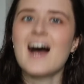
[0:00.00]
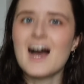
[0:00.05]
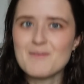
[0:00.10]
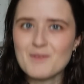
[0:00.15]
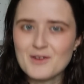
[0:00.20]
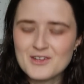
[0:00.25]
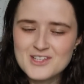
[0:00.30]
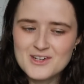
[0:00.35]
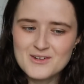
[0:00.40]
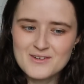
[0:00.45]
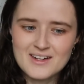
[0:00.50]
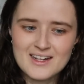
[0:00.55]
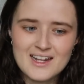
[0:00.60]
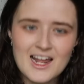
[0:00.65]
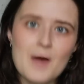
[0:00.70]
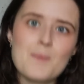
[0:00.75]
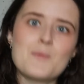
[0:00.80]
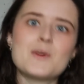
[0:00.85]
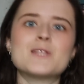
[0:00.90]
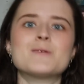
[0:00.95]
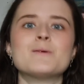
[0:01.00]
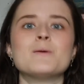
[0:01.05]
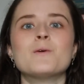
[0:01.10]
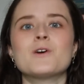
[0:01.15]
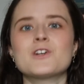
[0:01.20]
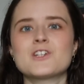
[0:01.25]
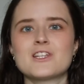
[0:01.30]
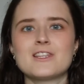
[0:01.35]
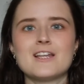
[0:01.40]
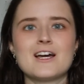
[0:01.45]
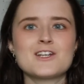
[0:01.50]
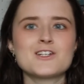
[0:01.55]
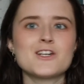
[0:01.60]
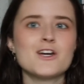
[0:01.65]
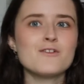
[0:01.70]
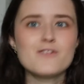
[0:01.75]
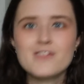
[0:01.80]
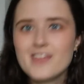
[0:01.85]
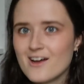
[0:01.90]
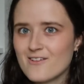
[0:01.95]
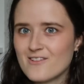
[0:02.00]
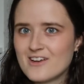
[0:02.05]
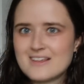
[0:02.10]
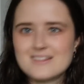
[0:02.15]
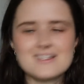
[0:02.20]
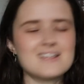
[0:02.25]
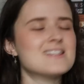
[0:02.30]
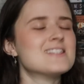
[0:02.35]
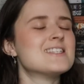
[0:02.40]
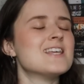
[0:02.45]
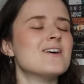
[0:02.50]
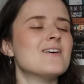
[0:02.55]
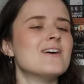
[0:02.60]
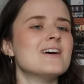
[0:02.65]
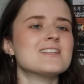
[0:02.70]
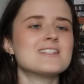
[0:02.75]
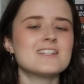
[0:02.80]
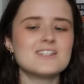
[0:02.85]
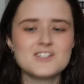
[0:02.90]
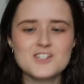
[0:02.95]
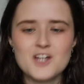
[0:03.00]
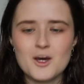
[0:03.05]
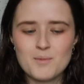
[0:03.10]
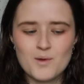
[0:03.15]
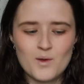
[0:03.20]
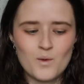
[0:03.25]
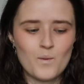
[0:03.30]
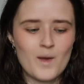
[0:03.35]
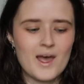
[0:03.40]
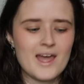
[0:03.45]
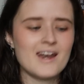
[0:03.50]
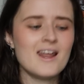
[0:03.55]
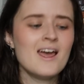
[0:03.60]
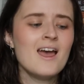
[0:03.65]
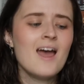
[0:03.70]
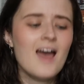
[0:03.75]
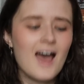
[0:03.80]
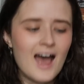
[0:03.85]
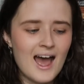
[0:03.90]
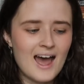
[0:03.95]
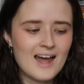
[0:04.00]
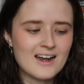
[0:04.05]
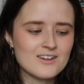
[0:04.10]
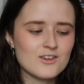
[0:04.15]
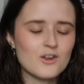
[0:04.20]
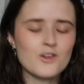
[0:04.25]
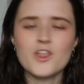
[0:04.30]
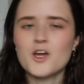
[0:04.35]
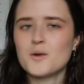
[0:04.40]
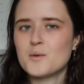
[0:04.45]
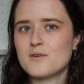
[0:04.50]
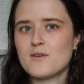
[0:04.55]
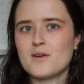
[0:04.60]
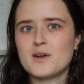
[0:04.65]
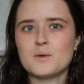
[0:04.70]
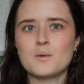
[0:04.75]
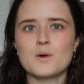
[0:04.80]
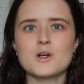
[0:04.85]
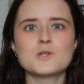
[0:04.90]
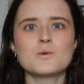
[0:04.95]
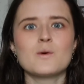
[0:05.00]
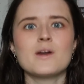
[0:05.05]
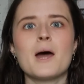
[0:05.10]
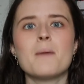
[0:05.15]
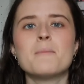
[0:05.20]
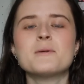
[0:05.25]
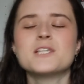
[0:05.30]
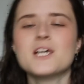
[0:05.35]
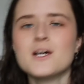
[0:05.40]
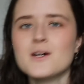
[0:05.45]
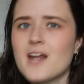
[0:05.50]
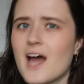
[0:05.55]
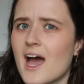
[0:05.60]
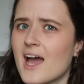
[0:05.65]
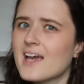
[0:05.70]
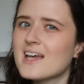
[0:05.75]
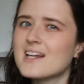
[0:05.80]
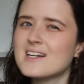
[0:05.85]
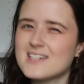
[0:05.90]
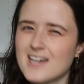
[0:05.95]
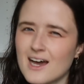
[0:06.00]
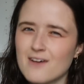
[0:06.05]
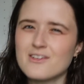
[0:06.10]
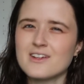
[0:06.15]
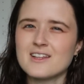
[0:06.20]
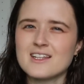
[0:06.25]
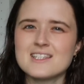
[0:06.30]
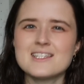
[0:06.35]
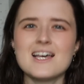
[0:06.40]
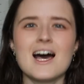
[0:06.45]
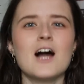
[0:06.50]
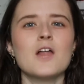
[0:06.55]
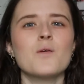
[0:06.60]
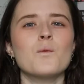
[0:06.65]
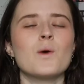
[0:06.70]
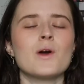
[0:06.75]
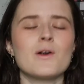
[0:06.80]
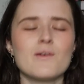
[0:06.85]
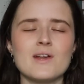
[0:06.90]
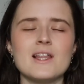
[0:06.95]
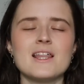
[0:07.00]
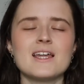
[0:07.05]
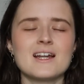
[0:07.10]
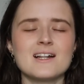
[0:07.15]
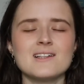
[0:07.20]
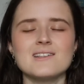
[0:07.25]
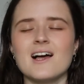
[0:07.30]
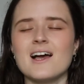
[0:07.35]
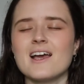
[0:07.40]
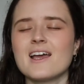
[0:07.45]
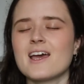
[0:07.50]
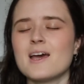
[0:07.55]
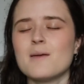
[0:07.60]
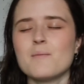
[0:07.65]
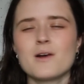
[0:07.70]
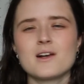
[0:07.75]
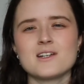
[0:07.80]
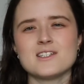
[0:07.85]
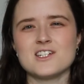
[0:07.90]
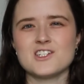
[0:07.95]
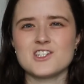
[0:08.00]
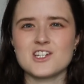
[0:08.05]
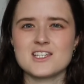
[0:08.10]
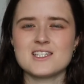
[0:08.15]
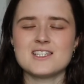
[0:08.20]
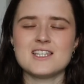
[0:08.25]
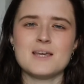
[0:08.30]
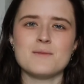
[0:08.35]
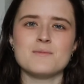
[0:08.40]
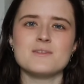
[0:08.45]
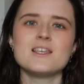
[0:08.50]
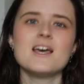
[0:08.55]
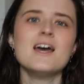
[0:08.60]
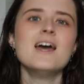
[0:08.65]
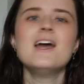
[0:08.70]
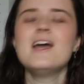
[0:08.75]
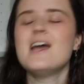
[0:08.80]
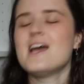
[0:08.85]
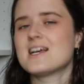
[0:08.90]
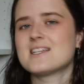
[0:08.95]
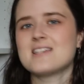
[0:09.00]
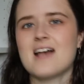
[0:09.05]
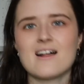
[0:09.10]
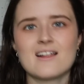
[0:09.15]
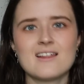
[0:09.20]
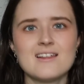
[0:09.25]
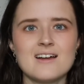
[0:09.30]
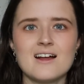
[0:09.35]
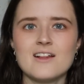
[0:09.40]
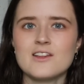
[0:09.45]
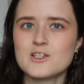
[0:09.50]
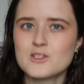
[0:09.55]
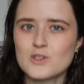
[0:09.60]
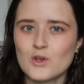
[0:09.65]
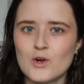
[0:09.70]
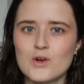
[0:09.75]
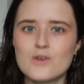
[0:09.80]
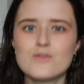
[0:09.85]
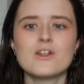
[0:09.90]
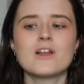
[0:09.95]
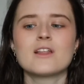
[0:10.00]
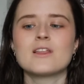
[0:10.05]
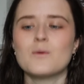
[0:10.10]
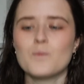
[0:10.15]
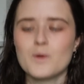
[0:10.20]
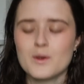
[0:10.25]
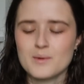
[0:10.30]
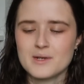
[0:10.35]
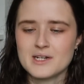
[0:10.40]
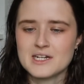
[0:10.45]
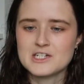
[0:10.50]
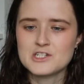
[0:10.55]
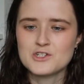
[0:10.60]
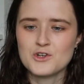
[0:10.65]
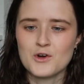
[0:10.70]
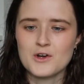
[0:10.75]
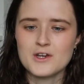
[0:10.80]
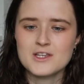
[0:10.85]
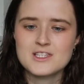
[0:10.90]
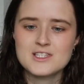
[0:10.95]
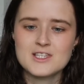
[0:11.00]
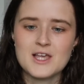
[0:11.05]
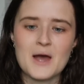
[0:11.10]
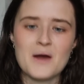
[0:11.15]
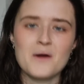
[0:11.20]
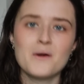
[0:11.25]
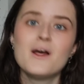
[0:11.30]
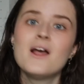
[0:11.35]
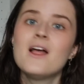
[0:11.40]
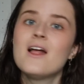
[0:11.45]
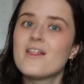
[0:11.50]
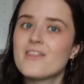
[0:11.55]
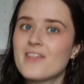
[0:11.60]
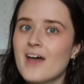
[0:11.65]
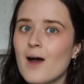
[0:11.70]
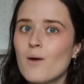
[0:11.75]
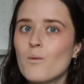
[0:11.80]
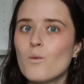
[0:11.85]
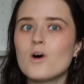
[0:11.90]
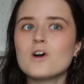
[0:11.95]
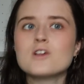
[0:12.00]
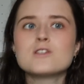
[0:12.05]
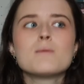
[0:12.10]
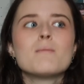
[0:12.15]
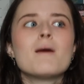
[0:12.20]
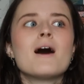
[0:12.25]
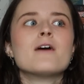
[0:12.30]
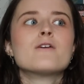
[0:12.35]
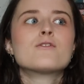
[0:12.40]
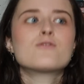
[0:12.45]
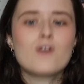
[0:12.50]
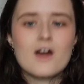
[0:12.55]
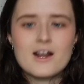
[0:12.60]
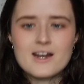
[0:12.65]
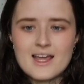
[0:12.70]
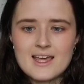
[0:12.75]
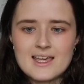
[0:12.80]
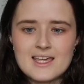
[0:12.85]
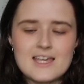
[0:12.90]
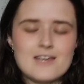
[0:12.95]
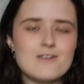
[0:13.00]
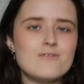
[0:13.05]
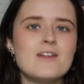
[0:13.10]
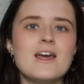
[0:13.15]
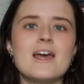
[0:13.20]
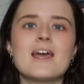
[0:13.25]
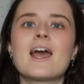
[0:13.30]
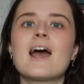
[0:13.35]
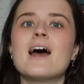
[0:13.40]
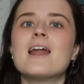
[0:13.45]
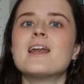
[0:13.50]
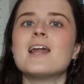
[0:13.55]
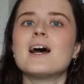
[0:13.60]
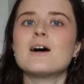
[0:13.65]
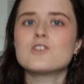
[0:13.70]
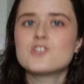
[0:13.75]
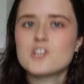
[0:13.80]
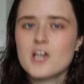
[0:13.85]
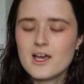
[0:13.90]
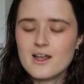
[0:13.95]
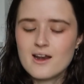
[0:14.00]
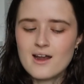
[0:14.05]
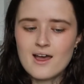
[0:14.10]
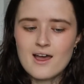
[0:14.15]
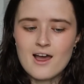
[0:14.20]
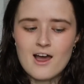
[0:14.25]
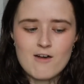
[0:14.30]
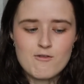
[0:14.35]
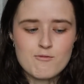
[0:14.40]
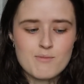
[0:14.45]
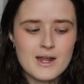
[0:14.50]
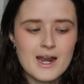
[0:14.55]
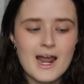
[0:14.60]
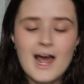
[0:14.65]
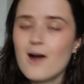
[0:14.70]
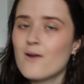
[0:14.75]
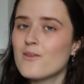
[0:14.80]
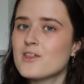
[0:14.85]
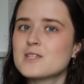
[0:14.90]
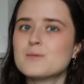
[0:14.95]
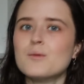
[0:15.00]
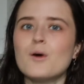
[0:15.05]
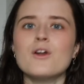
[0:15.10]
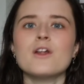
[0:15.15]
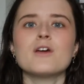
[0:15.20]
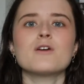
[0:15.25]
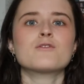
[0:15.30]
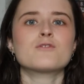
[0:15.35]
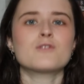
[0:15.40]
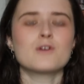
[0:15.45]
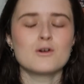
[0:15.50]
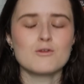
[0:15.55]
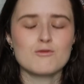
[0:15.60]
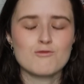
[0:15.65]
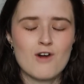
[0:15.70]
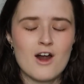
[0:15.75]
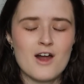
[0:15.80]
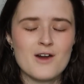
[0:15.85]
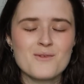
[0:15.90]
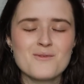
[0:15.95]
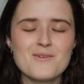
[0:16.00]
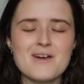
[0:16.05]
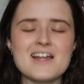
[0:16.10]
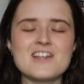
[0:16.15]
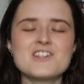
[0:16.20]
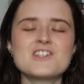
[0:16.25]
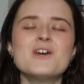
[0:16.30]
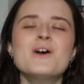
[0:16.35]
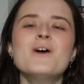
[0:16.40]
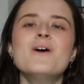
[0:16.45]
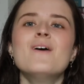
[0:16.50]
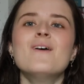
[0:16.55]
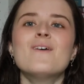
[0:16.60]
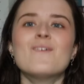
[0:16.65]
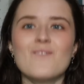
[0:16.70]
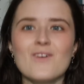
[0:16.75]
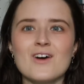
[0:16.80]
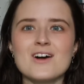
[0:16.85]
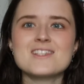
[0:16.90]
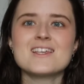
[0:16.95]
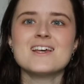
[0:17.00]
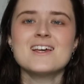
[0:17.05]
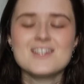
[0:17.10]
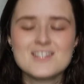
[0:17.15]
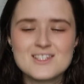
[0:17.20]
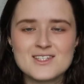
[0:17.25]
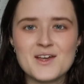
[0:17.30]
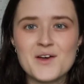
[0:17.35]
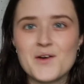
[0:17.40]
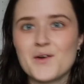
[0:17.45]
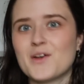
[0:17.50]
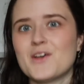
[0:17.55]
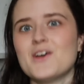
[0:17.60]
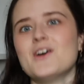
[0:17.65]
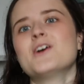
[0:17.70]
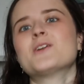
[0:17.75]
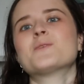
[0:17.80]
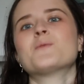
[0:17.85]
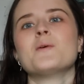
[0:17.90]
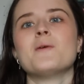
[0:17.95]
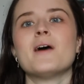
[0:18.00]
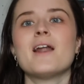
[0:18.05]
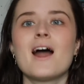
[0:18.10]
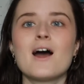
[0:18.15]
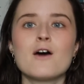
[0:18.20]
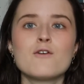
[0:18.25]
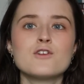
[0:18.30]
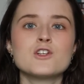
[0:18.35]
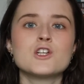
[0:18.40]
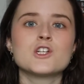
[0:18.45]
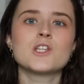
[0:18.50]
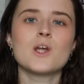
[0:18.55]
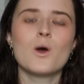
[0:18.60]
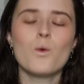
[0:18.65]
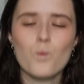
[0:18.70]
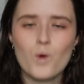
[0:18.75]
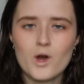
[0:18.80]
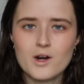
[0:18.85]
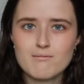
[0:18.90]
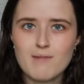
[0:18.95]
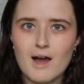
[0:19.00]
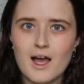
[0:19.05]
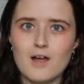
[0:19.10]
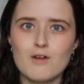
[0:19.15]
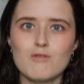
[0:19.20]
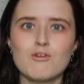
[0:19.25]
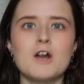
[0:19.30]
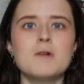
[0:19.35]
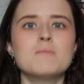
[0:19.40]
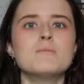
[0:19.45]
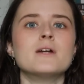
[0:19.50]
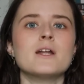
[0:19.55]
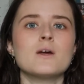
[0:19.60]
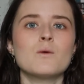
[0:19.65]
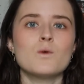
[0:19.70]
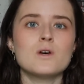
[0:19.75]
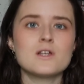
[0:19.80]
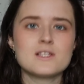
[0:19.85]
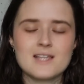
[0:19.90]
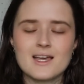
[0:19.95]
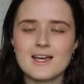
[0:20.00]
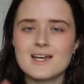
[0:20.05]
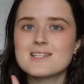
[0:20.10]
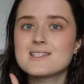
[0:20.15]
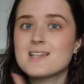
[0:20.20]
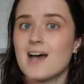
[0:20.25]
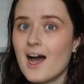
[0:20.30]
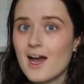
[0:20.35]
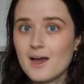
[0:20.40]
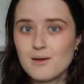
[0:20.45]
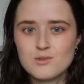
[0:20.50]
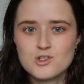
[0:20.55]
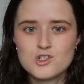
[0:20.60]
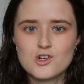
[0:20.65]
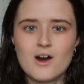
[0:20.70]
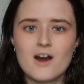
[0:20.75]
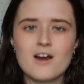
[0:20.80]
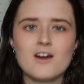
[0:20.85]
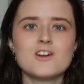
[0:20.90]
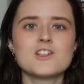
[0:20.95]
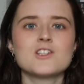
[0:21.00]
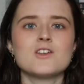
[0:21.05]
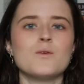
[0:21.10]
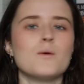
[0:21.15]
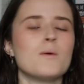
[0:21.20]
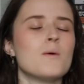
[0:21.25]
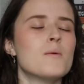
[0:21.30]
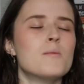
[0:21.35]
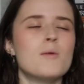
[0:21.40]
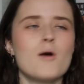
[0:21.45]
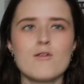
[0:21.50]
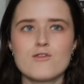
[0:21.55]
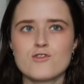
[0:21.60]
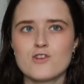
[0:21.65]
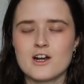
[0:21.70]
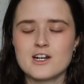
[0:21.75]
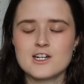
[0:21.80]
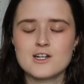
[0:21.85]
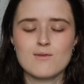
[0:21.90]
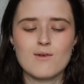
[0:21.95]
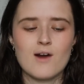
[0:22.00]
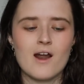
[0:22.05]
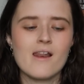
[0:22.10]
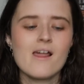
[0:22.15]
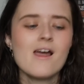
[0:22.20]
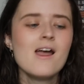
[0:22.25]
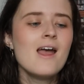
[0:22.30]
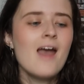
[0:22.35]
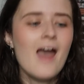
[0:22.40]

I'm also really happy to be watching that show for that reason. So it's a double win. And although we've only watched one episode, I can definitely tell we're really going to like it because it just seems exactly like the sort of thing that we would enjoy. So that was my Friday evening and now Jay and I have been out this morning for a run which was so good. We went out for just a one mile run, but it was like a time trial, so we were both trying to run